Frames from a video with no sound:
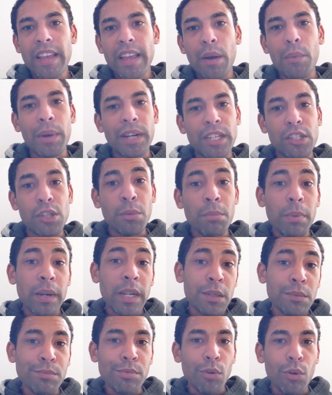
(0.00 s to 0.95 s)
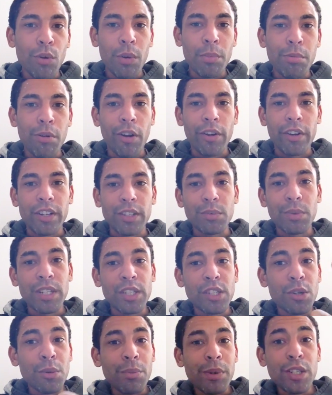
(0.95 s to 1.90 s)
and when somebody brought a product,
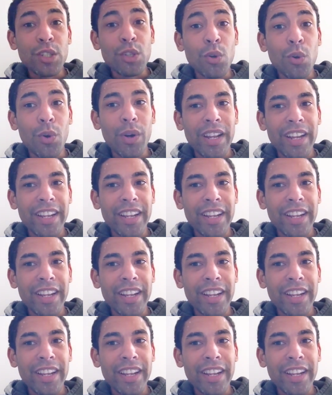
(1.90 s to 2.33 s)
when someone's all